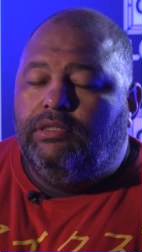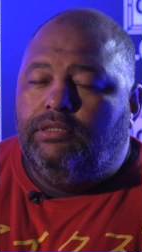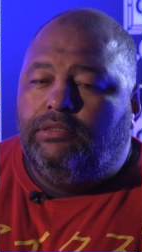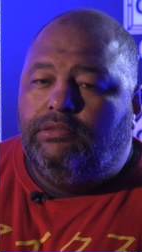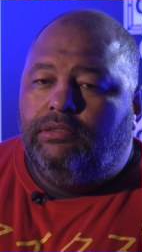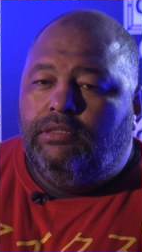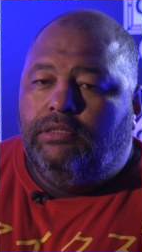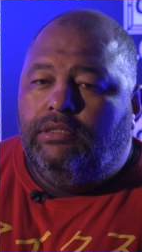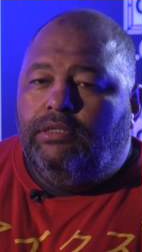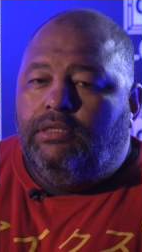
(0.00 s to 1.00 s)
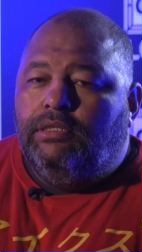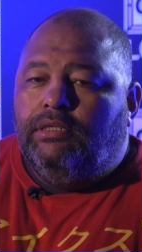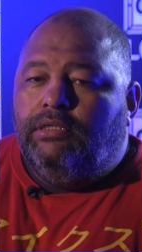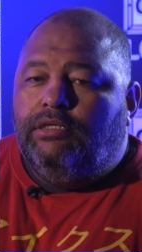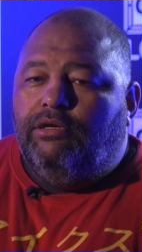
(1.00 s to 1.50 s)
oh,
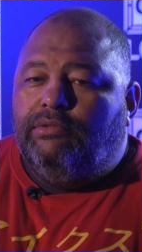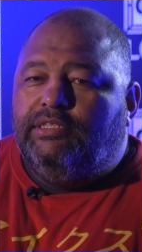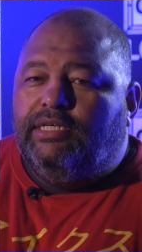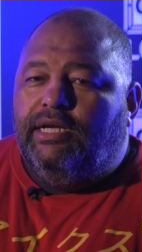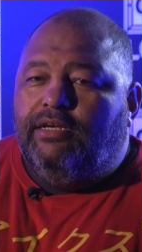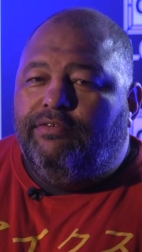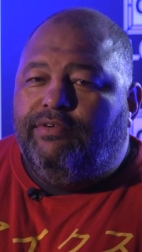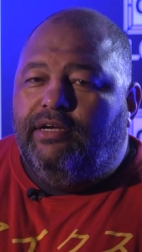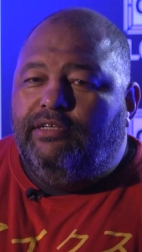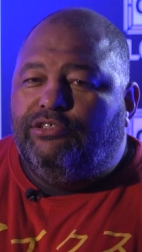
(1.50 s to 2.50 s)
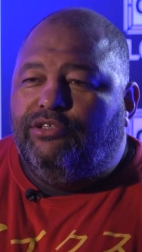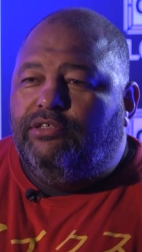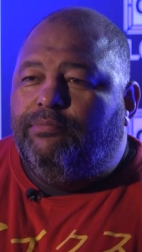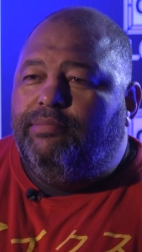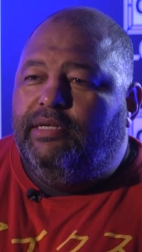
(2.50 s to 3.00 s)
Johan is the kind of guy who's
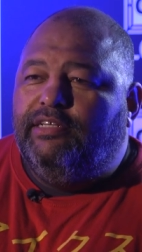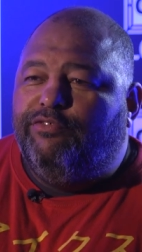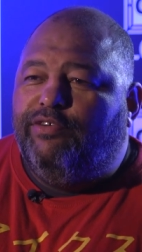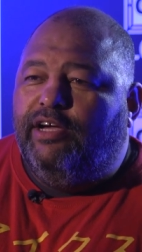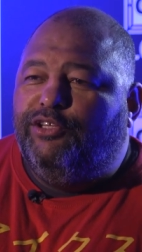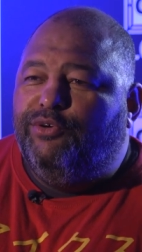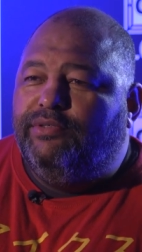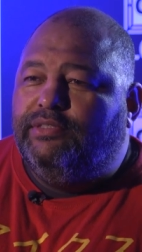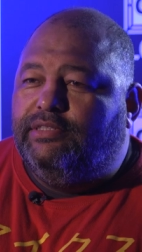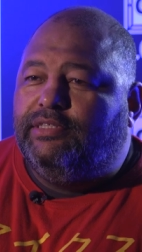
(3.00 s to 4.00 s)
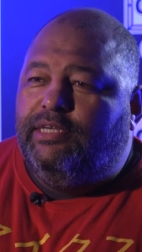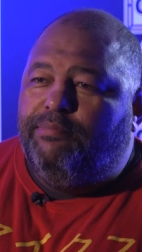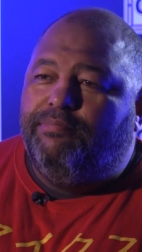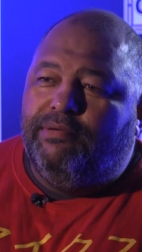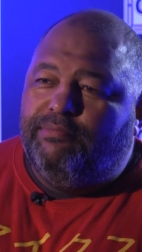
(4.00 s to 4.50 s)
going to bring the fight to you and just
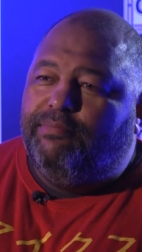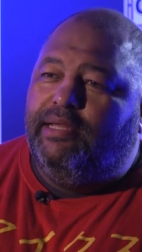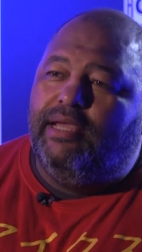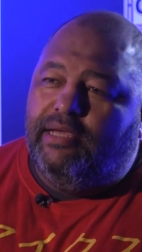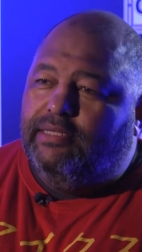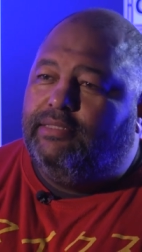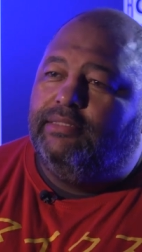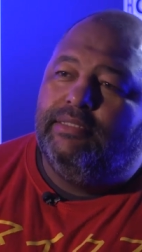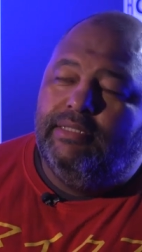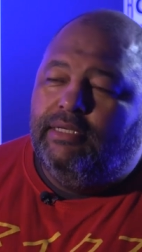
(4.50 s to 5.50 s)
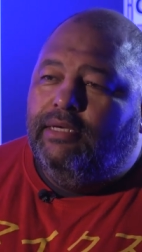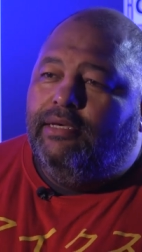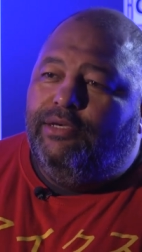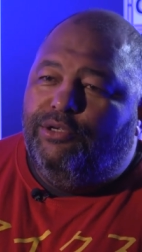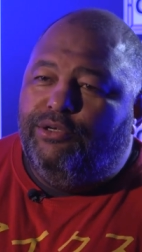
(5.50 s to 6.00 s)
keep on bringing it,
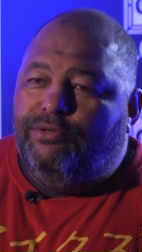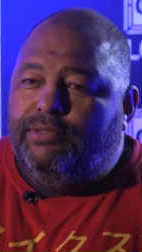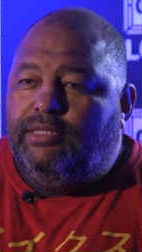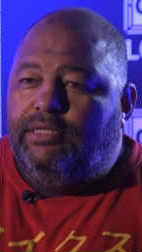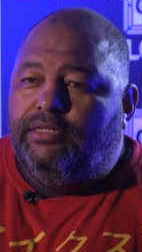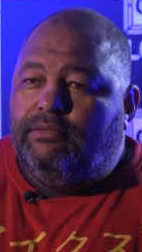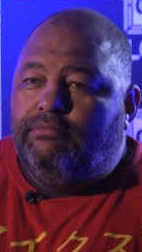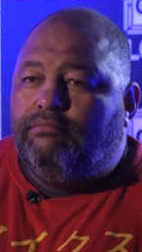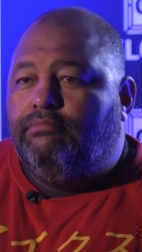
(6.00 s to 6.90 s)
you know, and then,